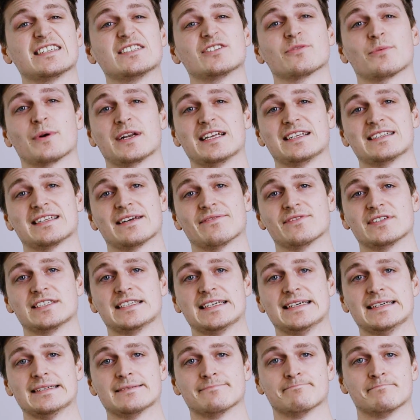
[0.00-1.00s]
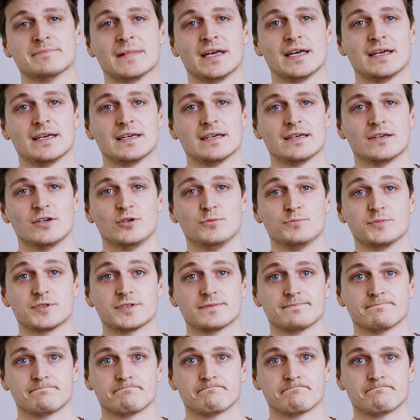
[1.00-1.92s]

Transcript: in 2017. Oops.